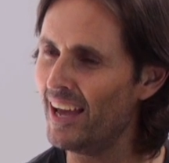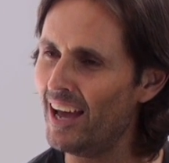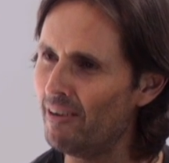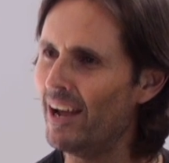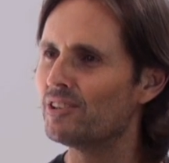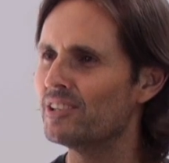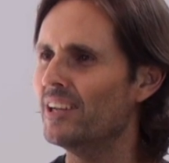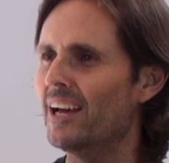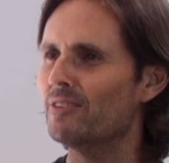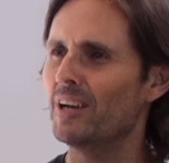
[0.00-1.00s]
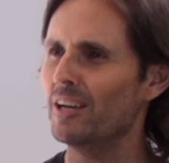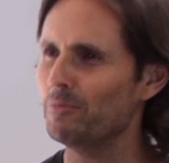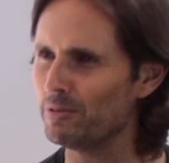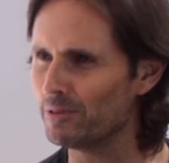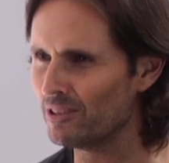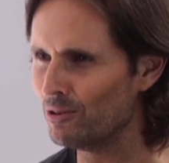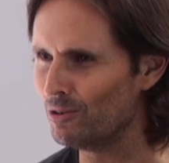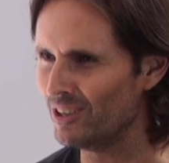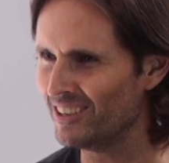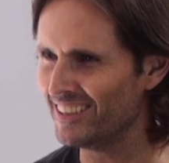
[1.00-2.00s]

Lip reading: our action out of harmony with the law.